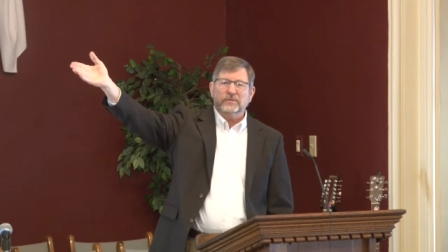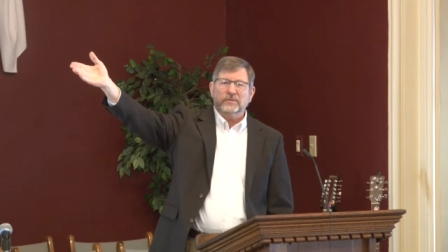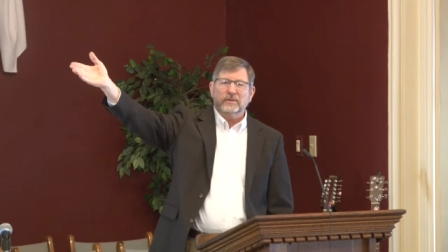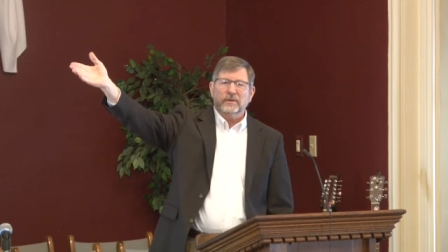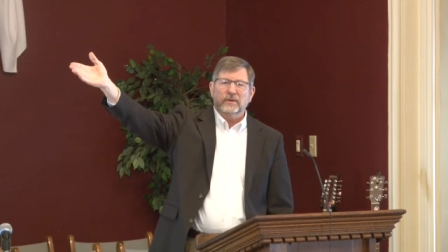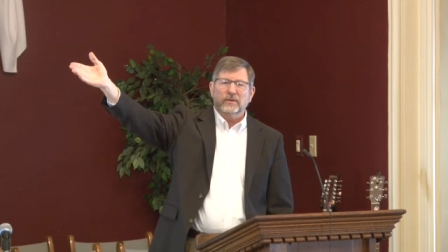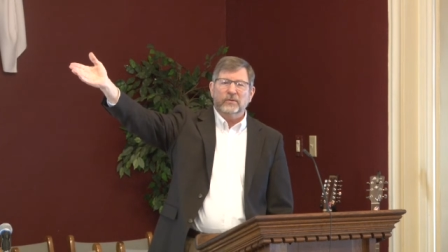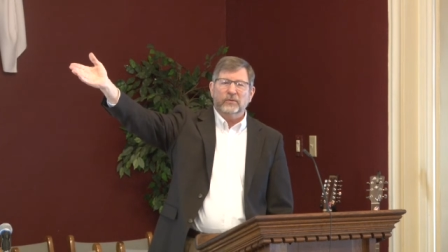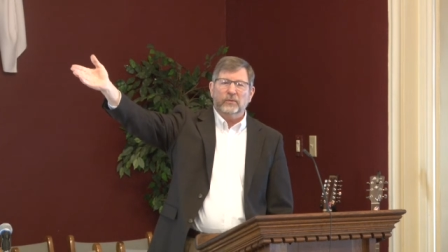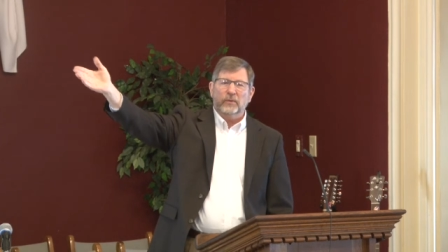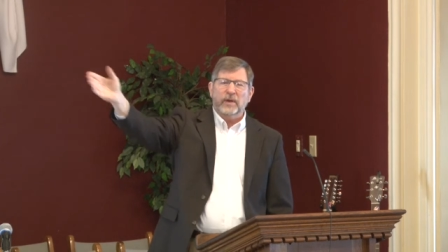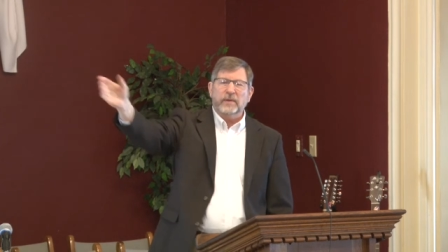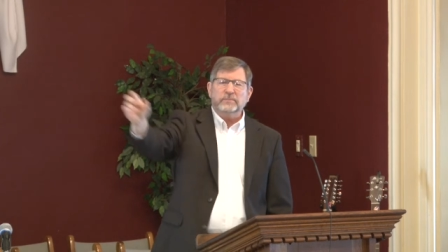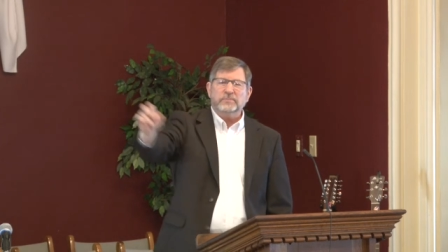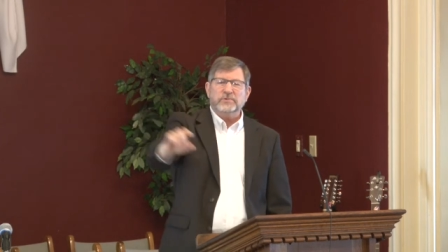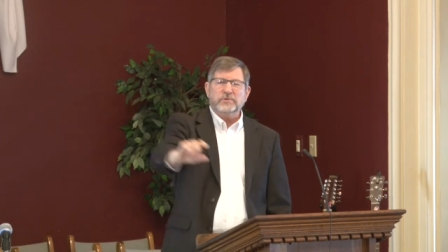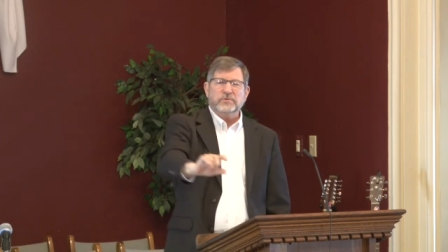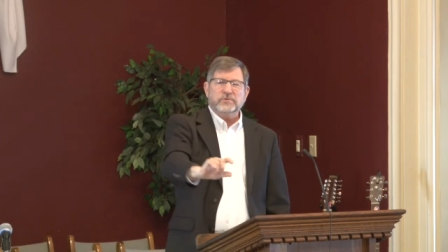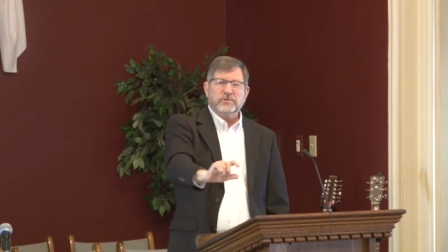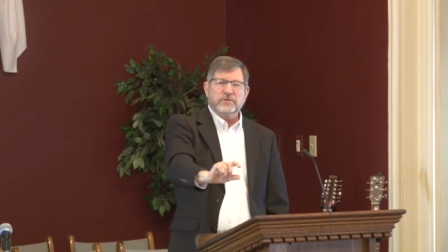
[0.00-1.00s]
You know,
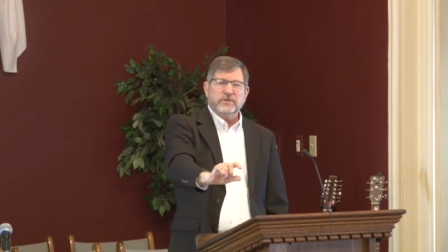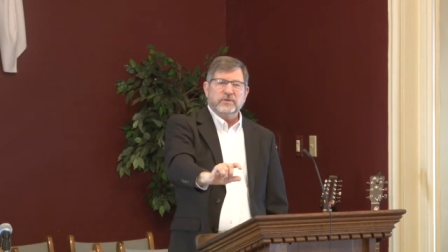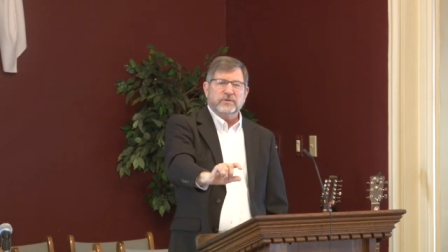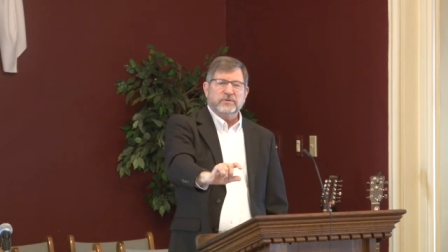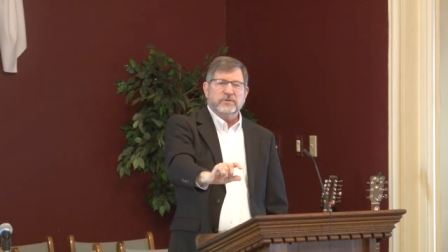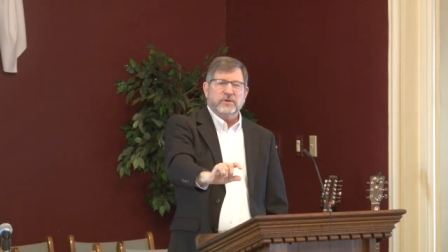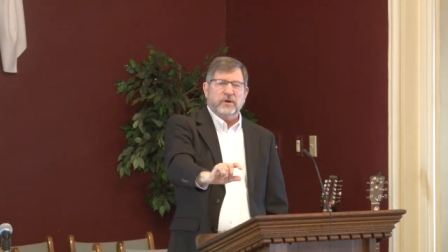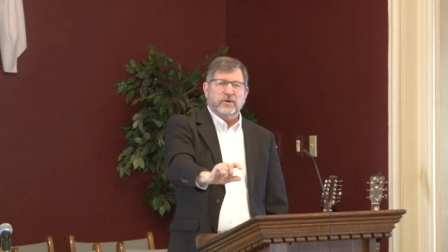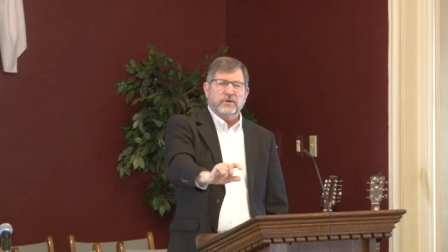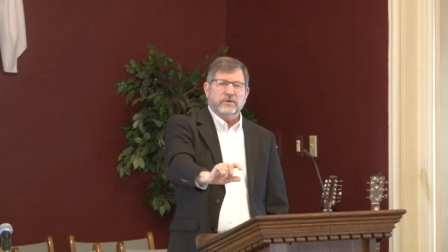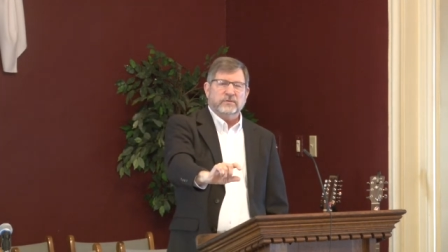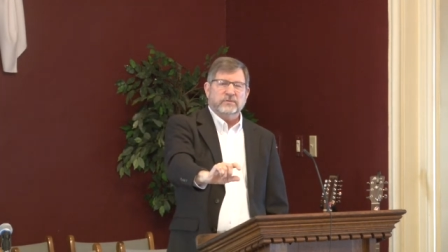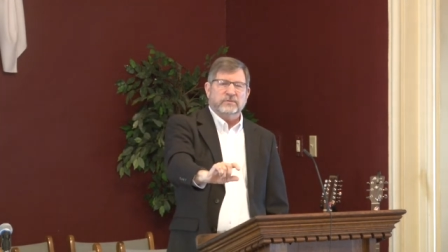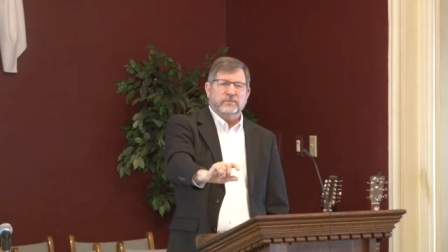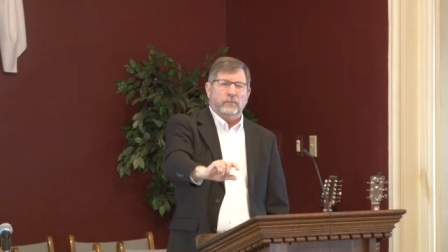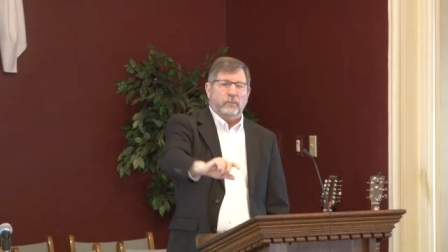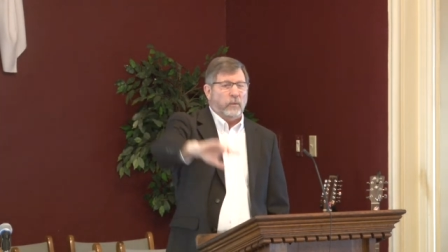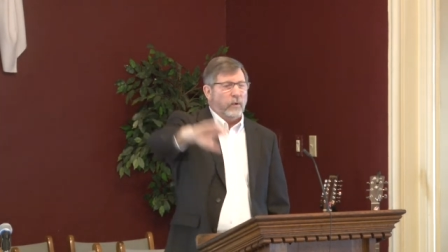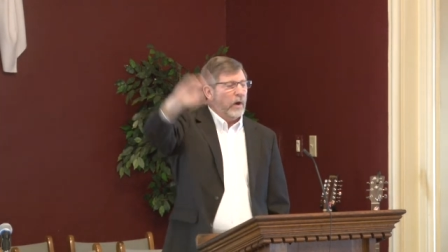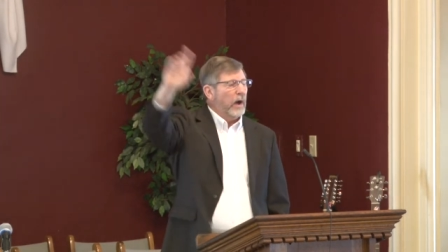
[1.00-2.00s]
grape juice in the church,
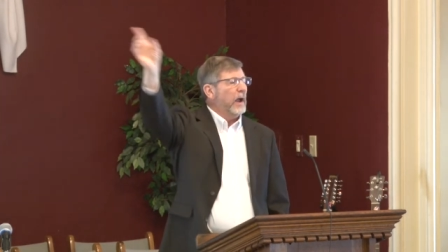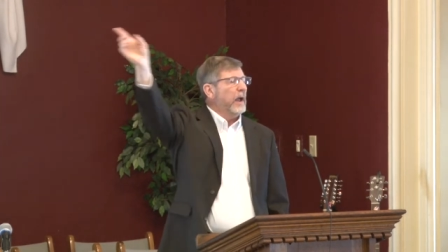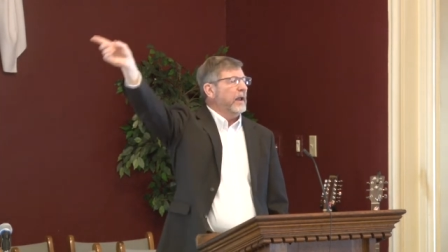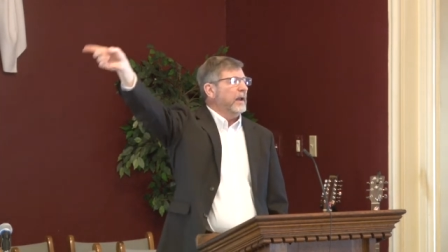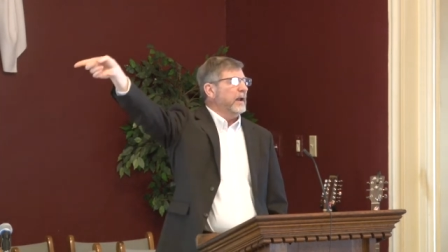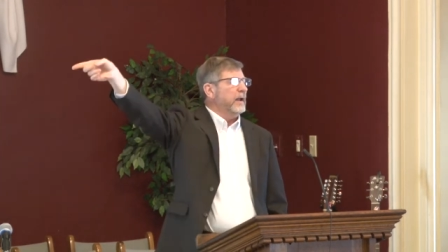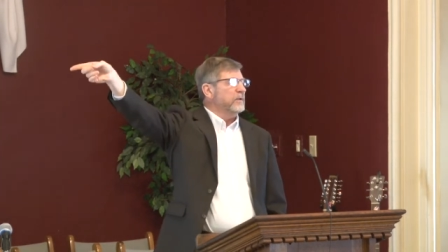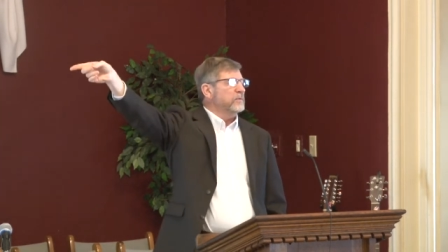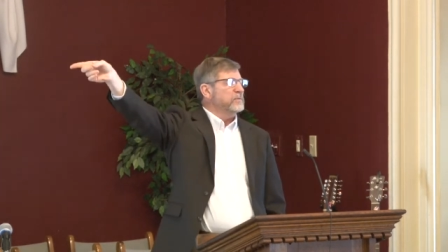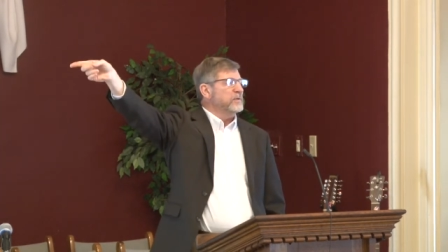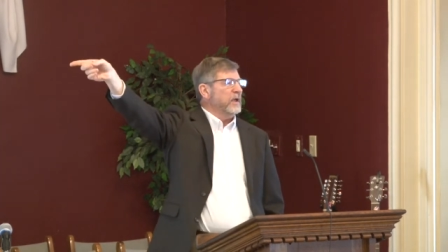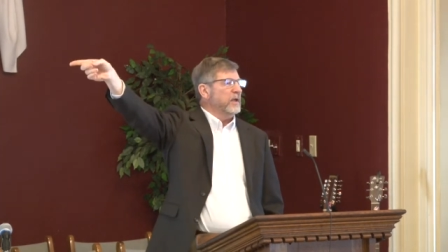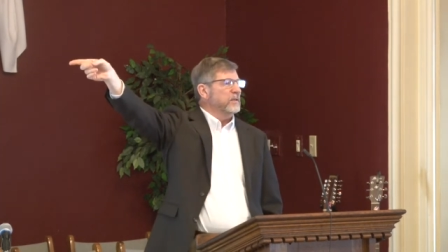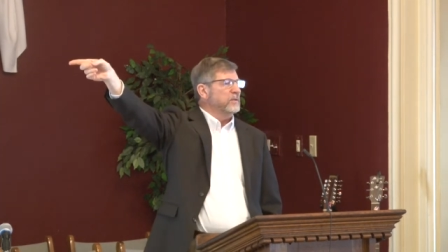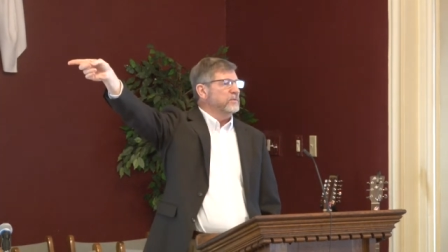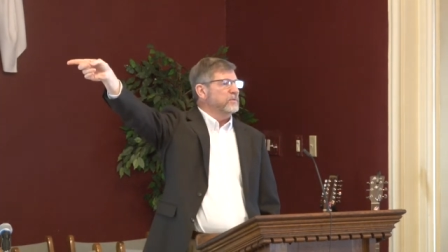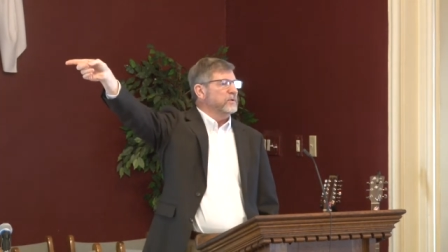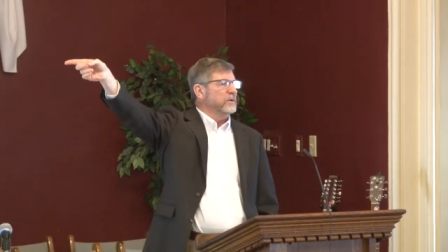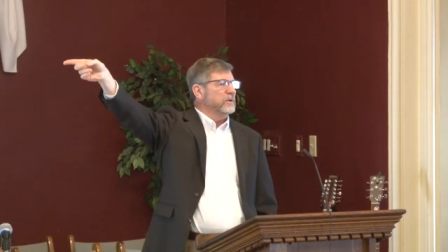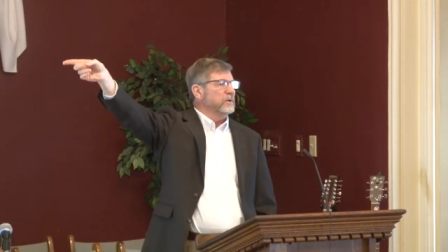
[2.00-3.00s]
wine
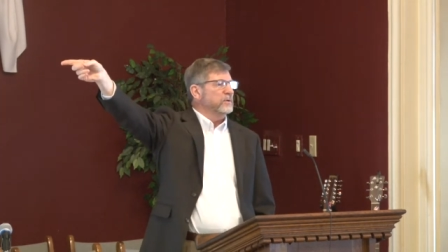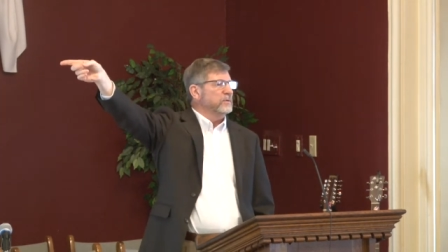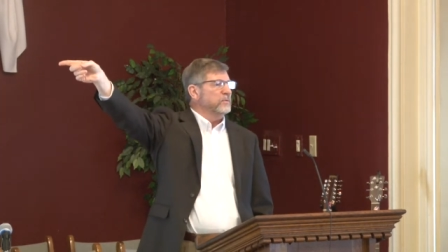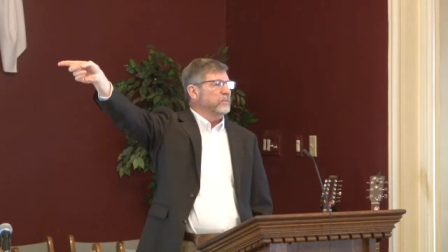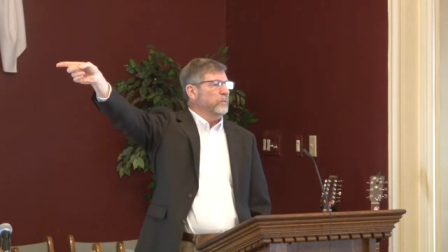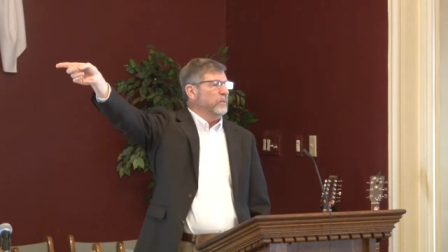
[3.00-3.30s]
outside the church,